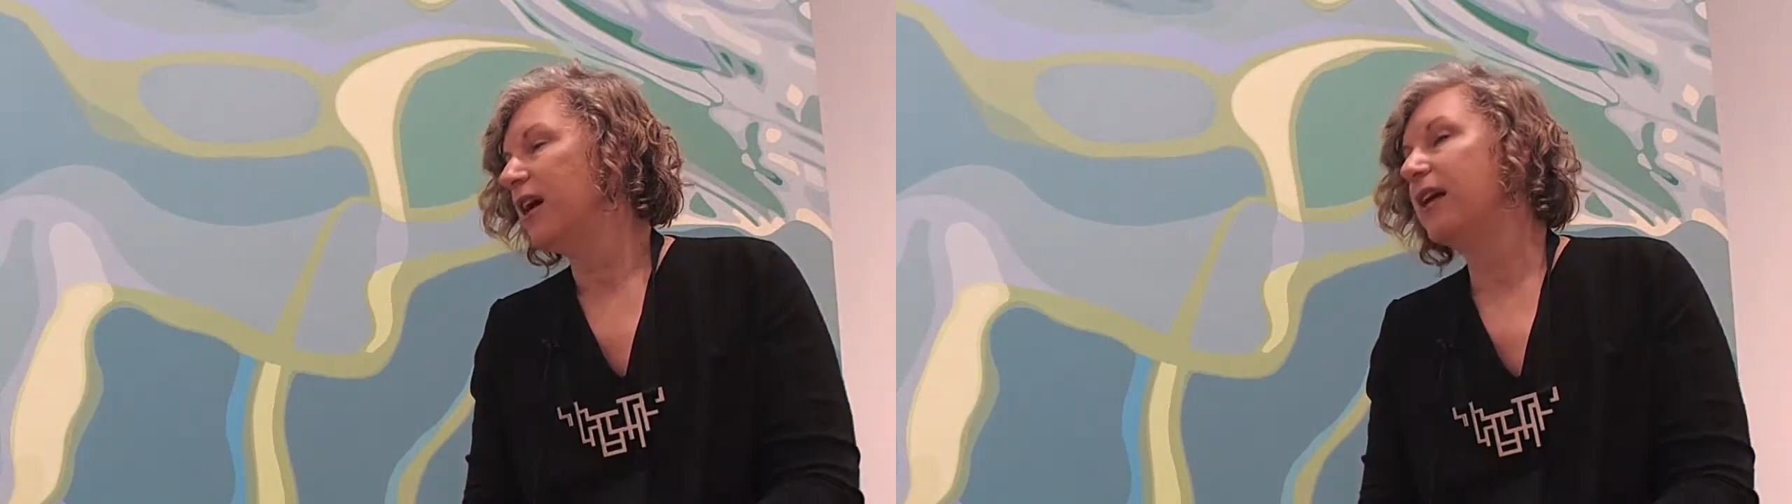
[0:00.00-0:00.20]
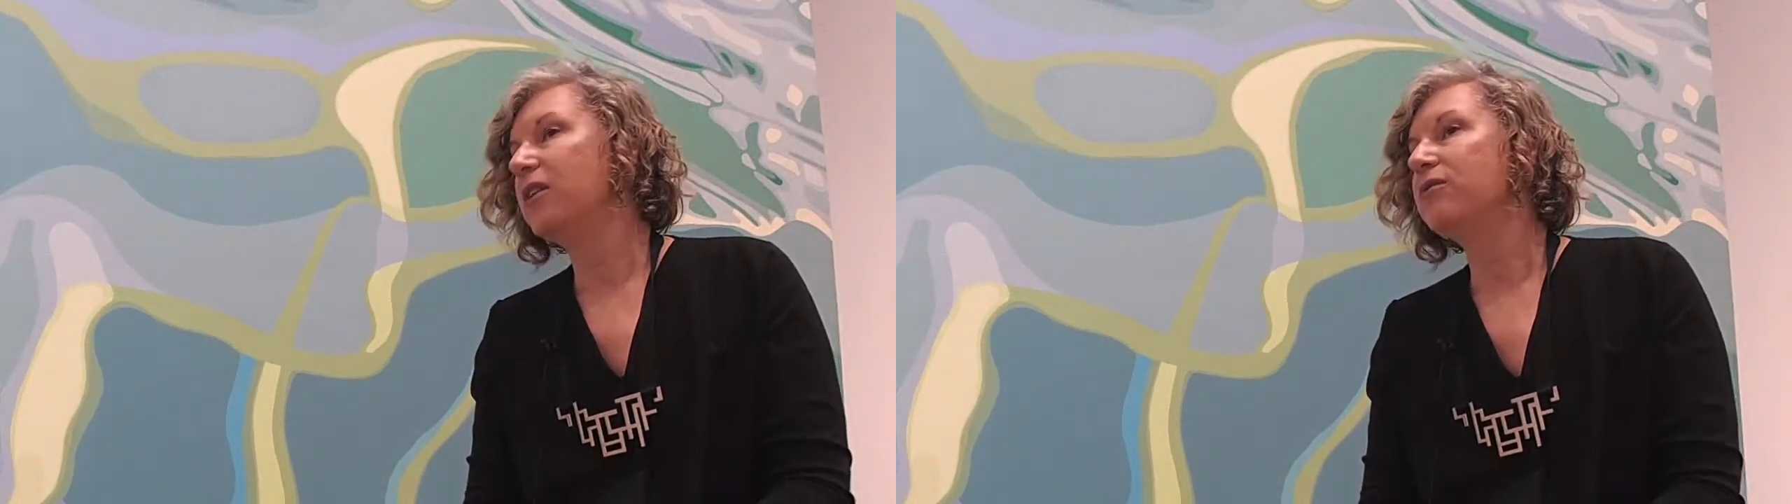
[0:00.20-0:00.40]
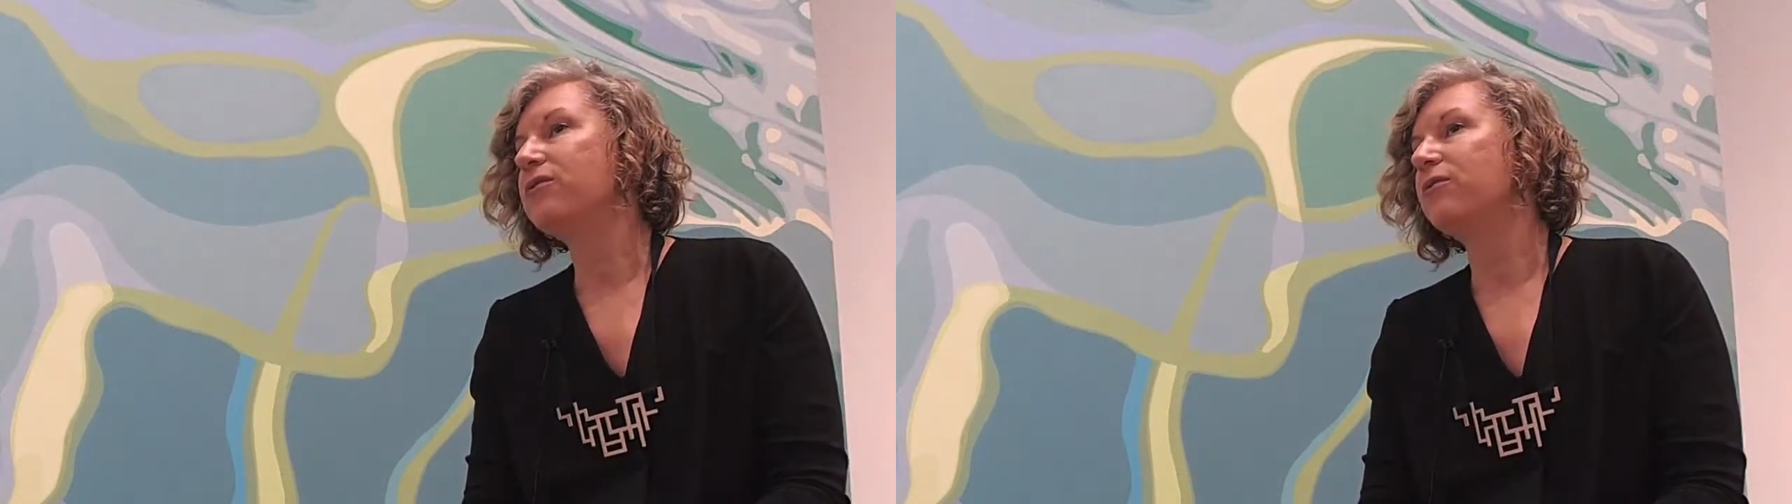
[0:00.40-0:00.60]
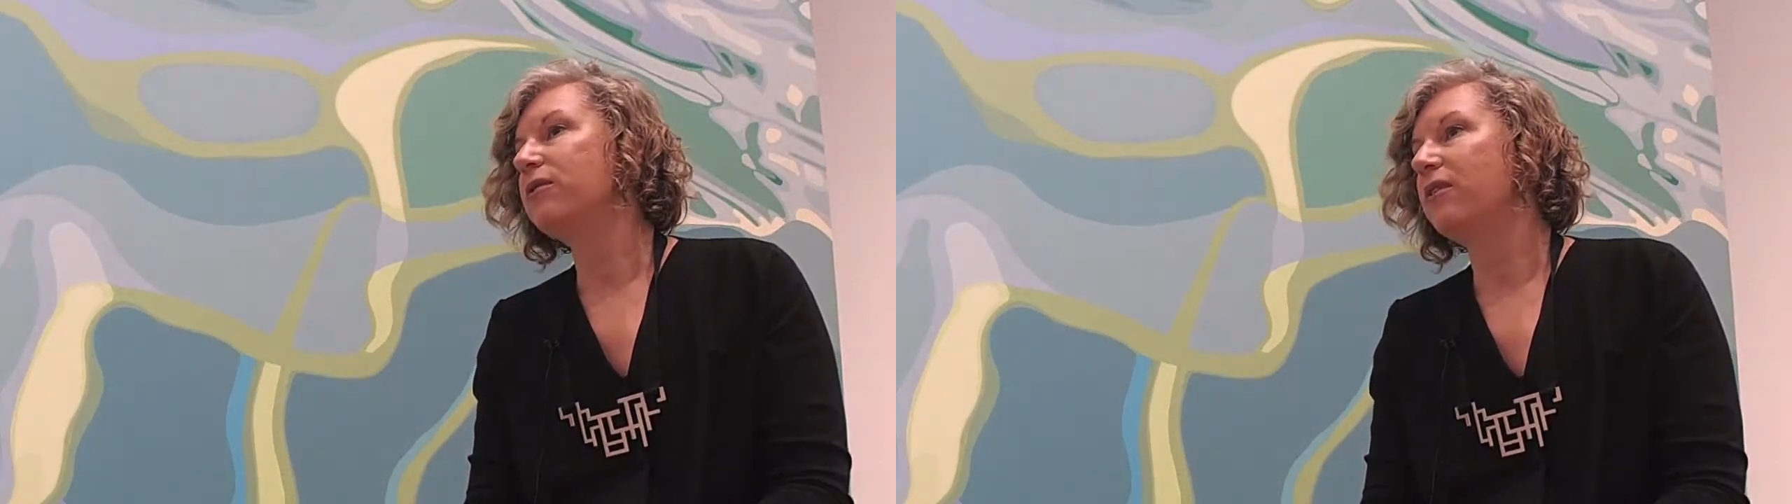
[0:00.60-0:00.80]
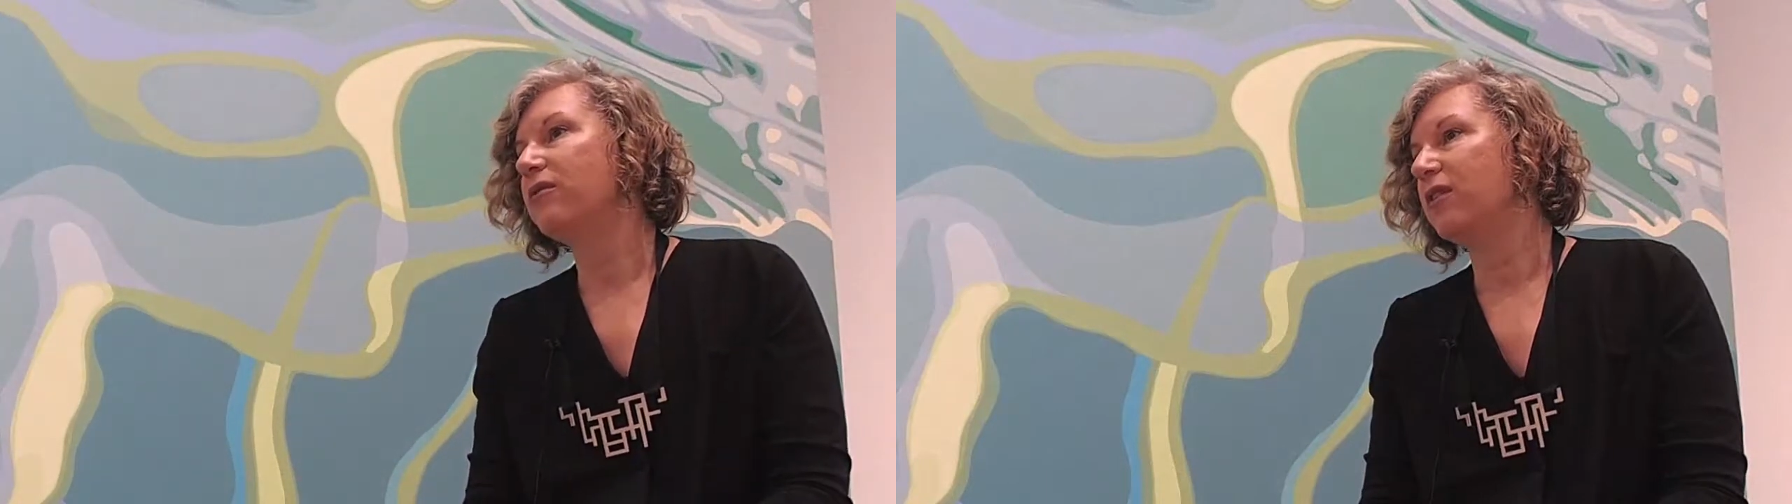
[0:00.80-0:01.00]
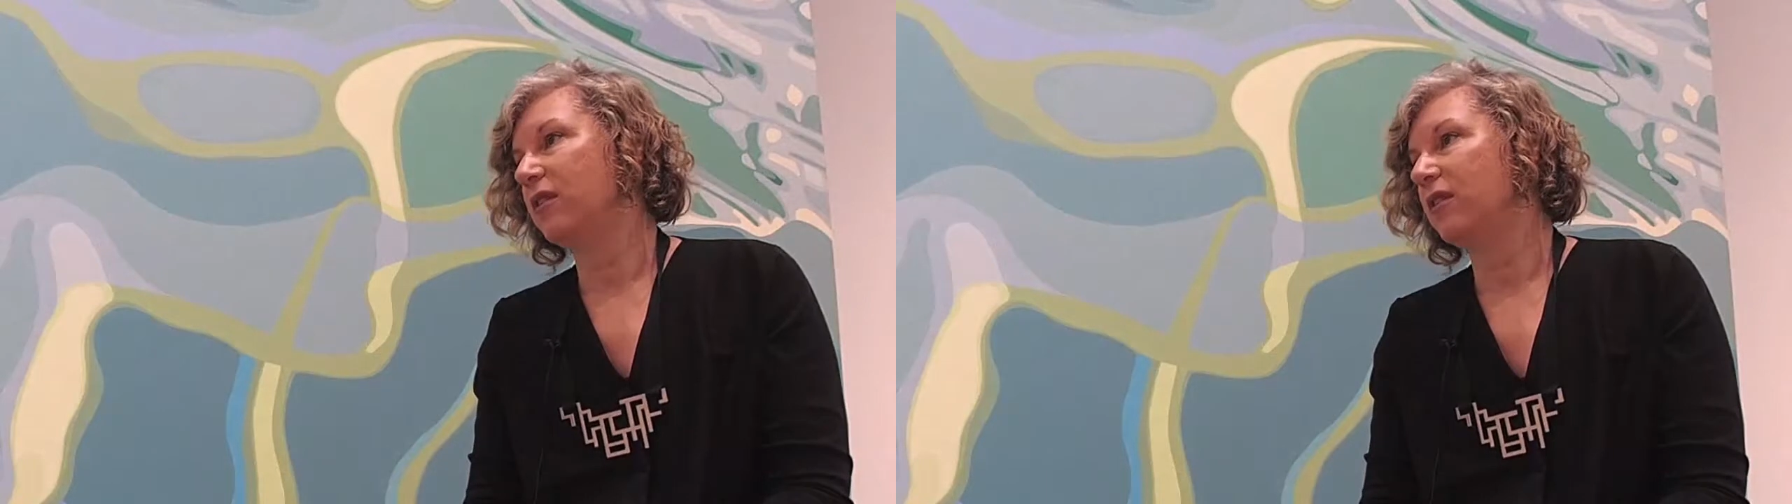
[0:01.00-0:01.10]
And I also love the